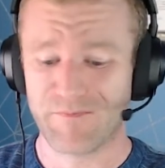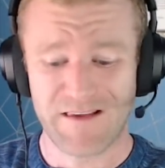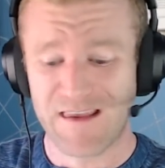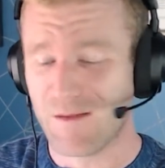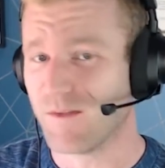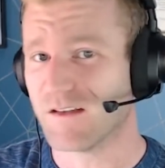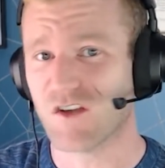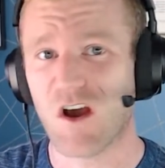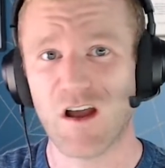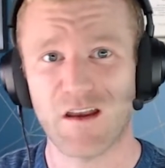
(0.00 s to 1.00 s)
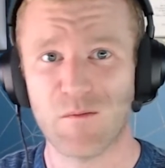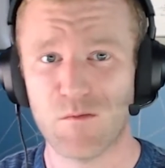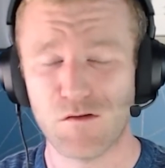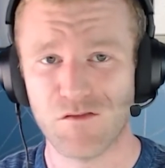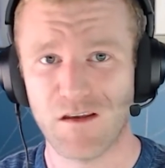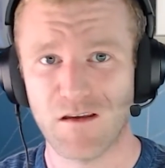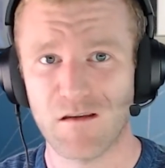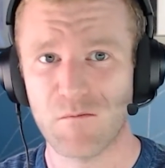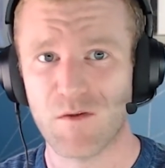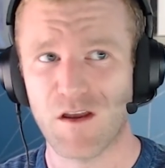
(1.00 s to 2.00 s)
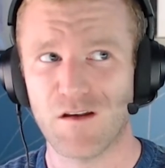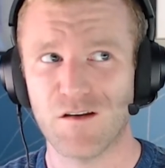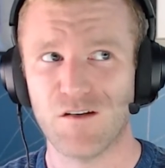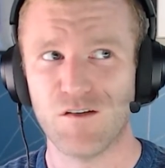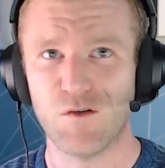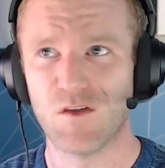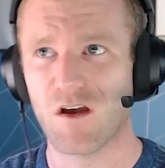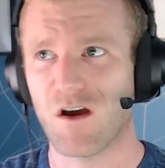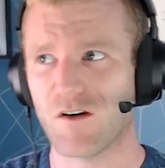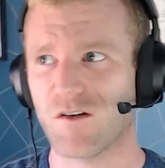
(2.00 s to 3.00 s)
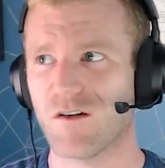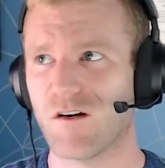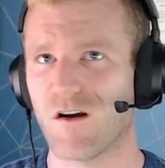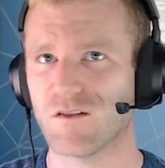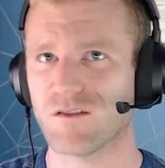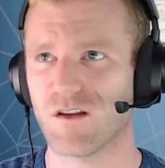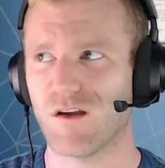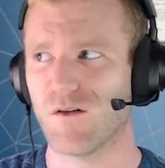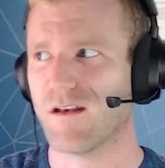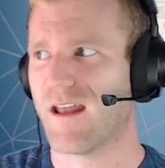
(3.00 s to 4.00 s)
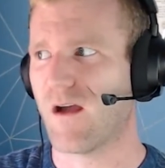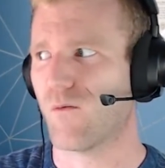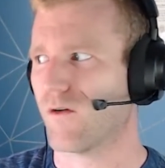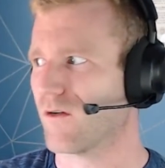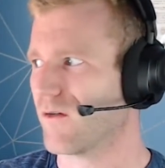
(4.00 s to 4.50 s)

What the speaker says: keep this audit moving, but you, the auditor, are slow and now we're